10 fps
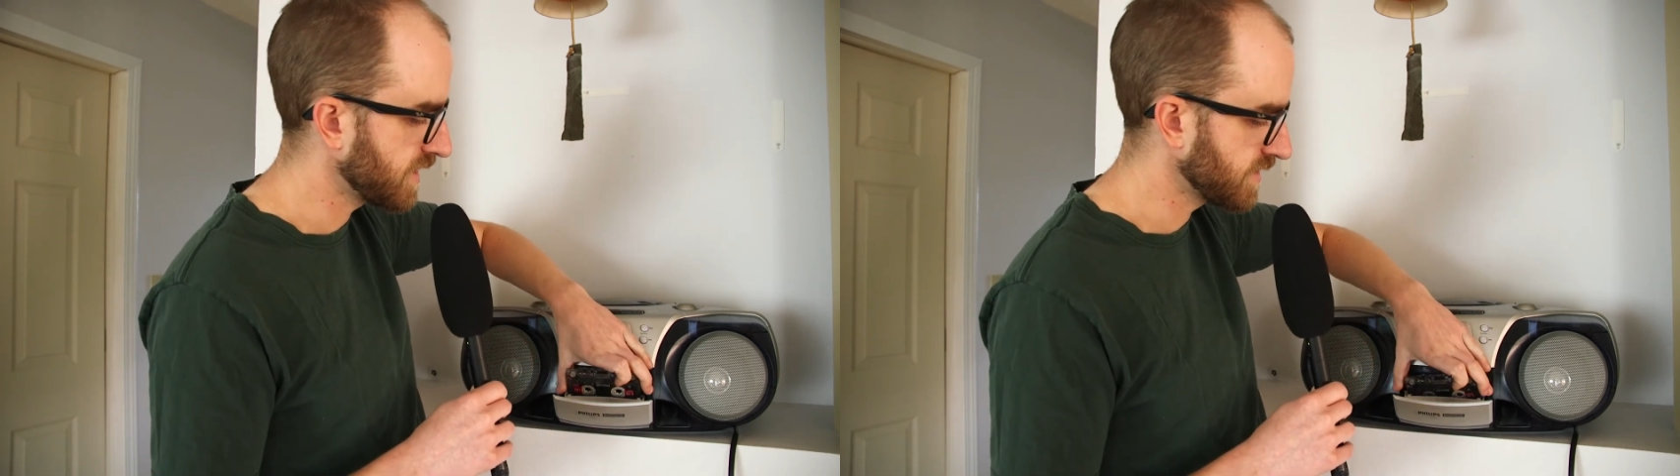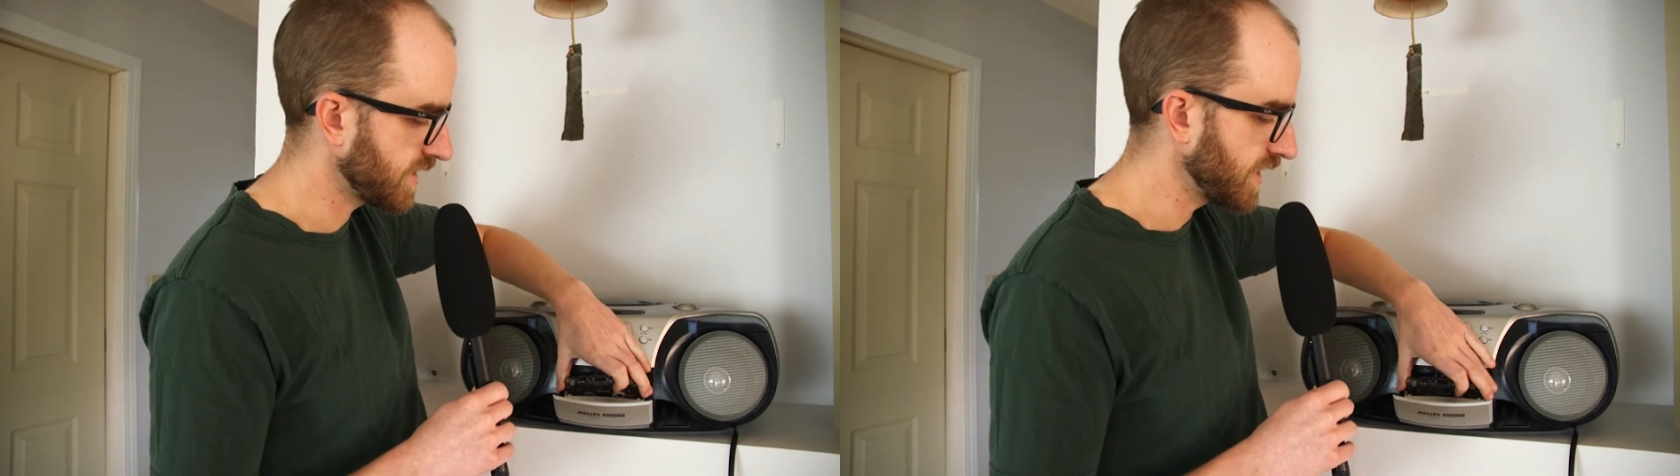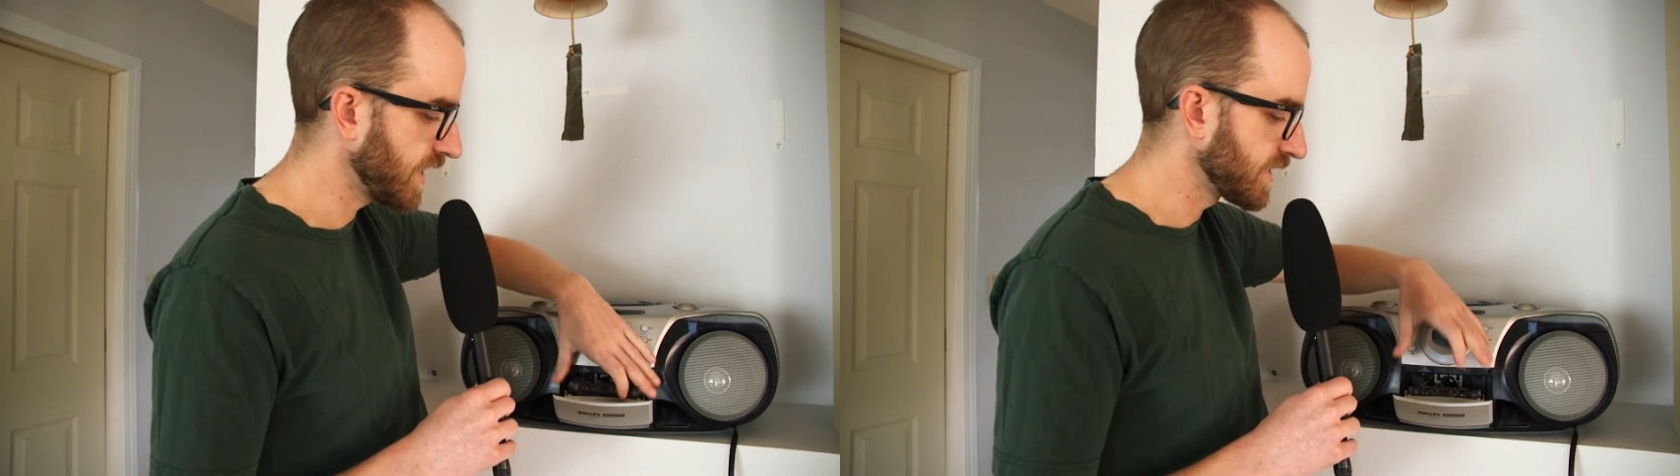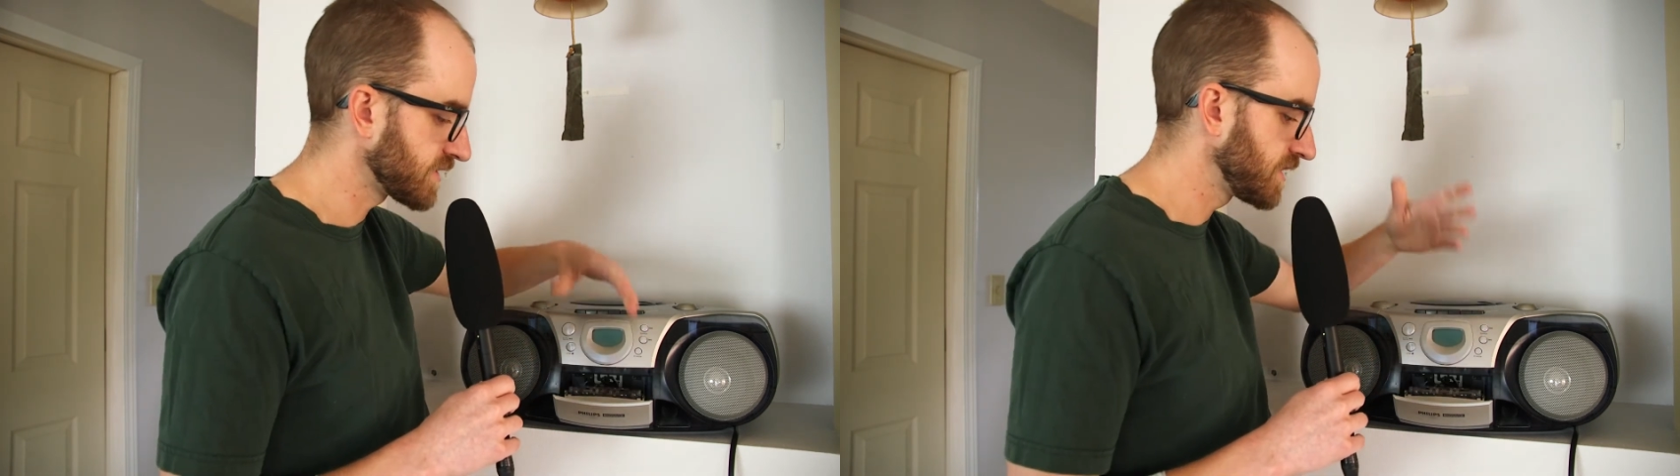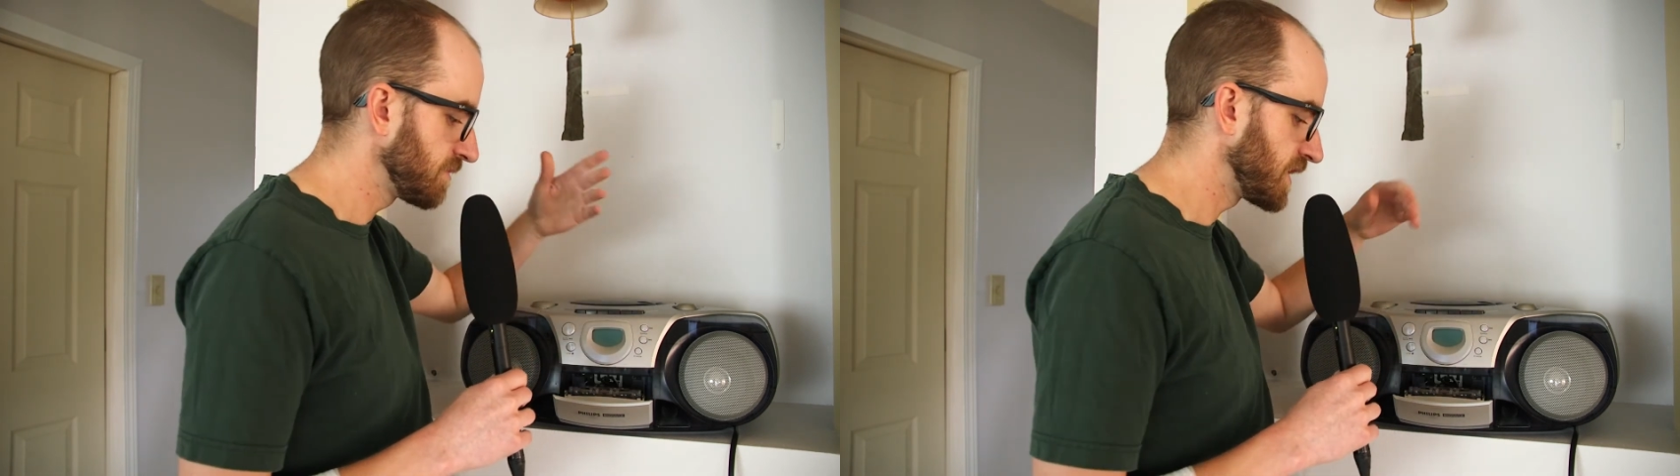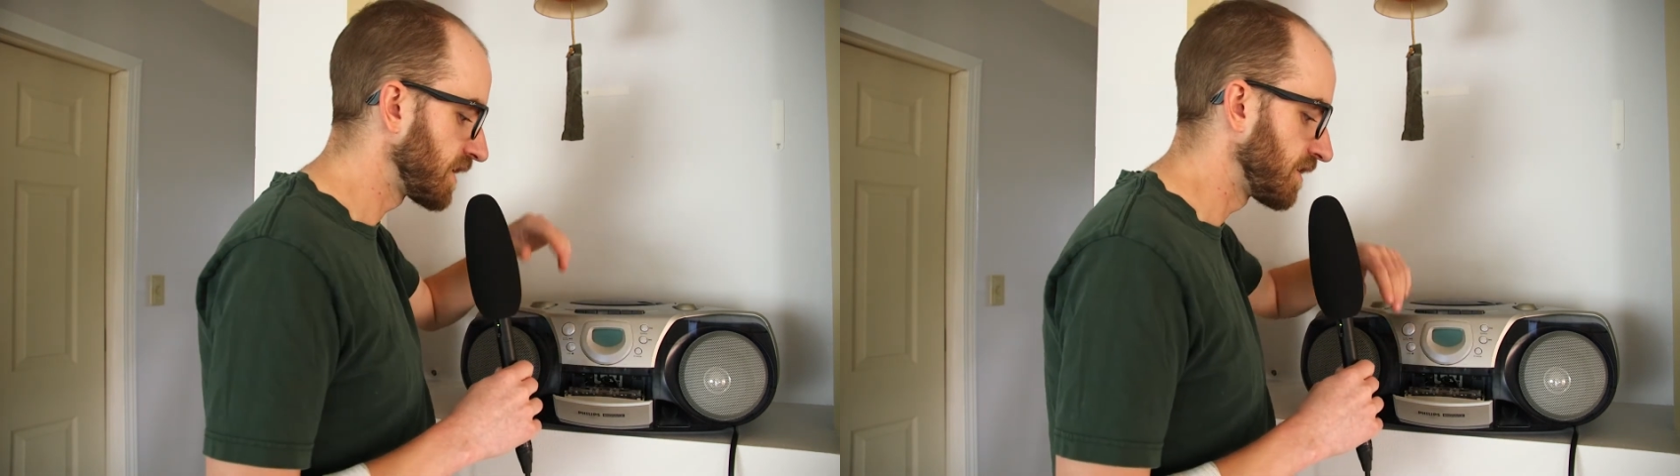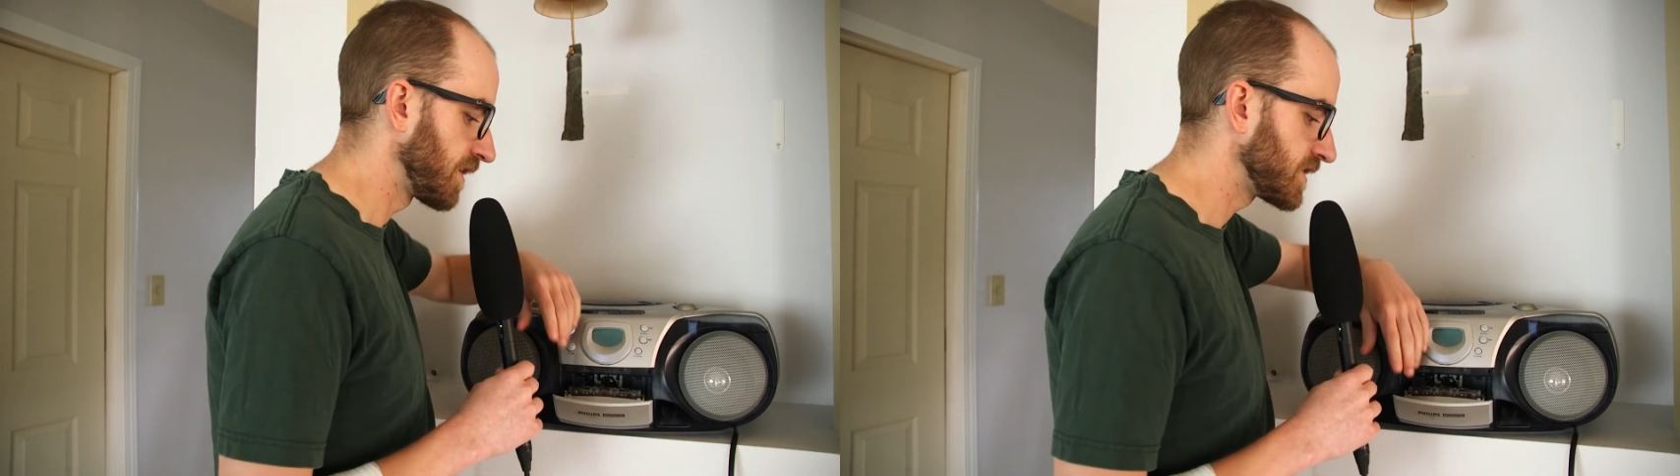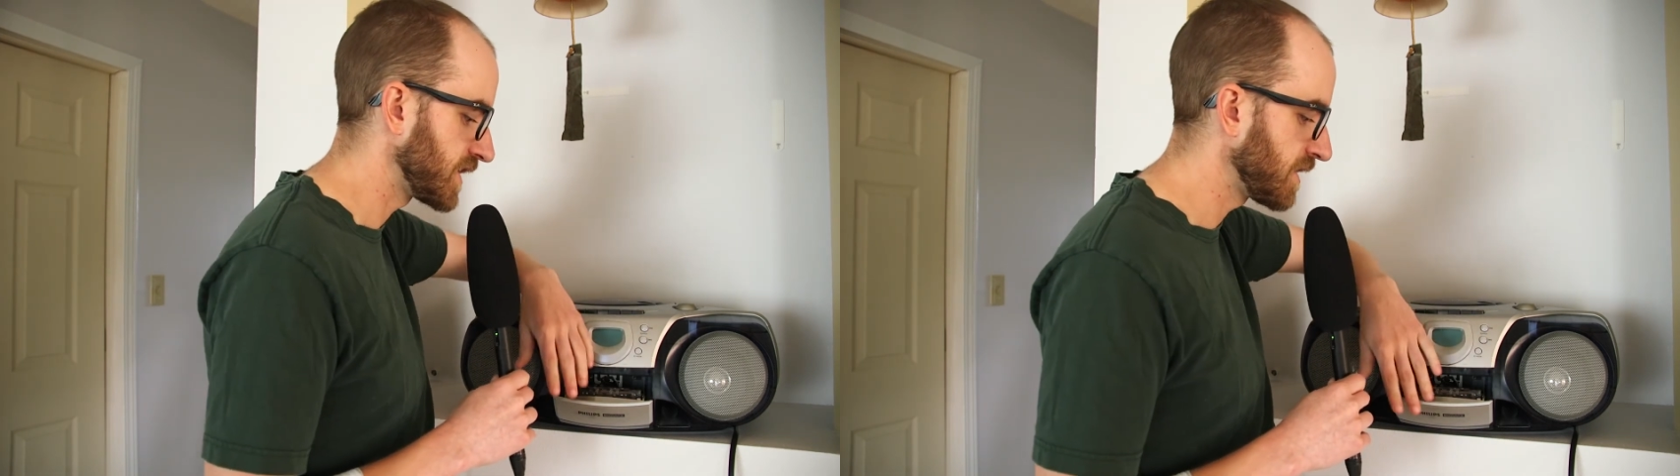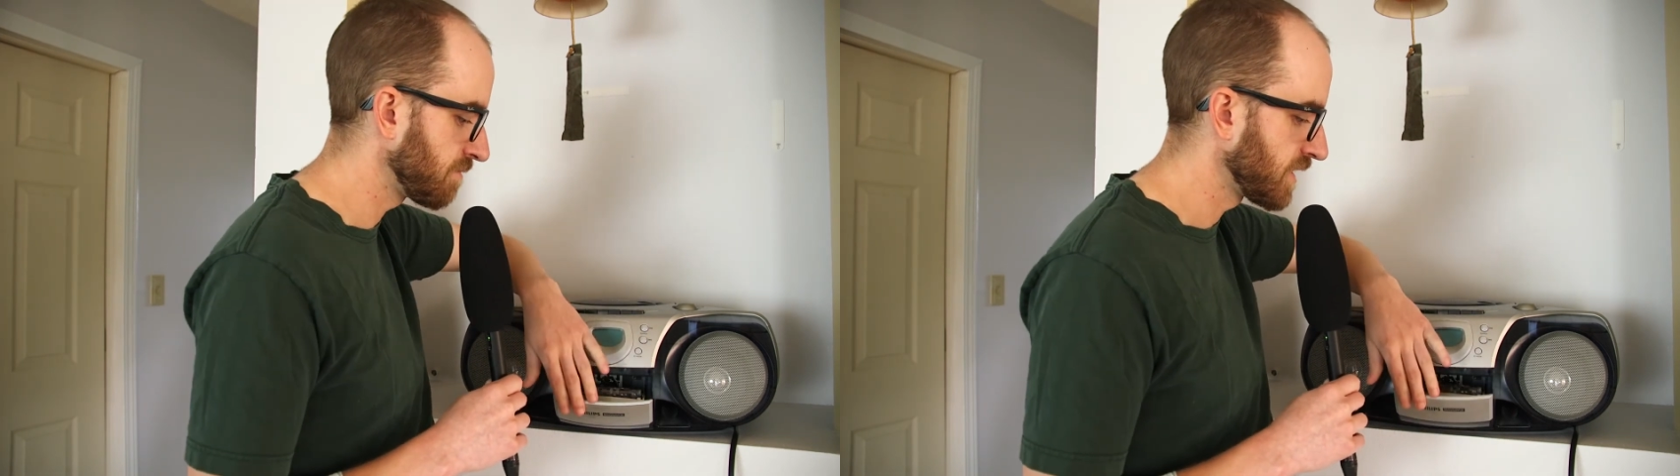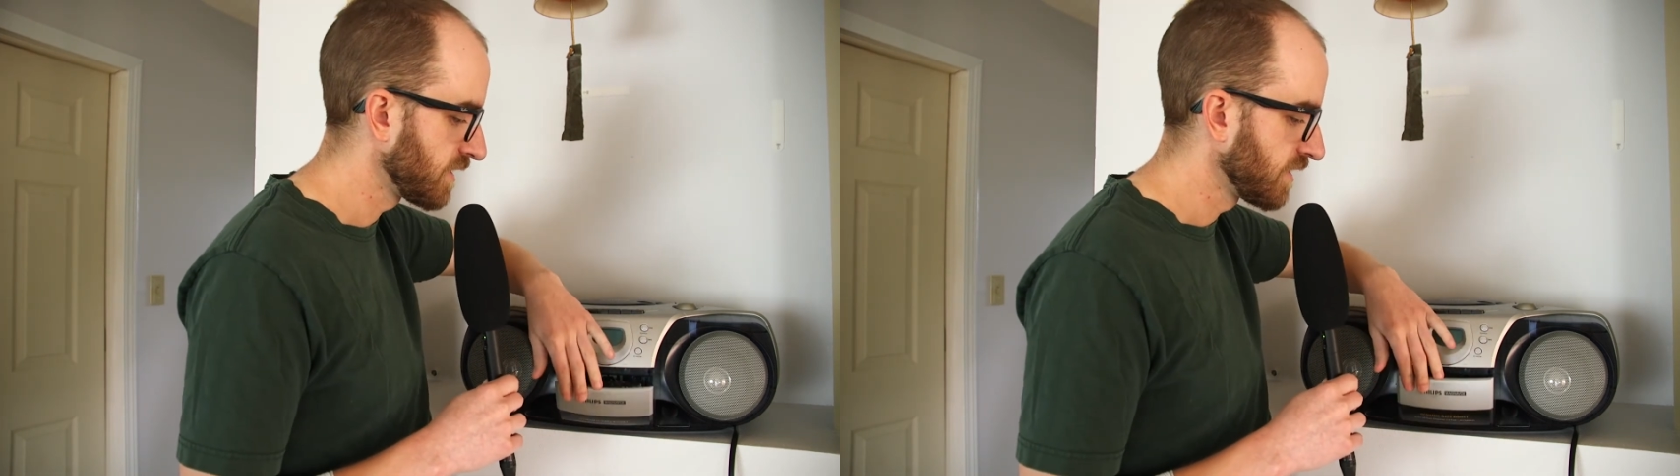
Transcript: because I can't seem to get it on a tape.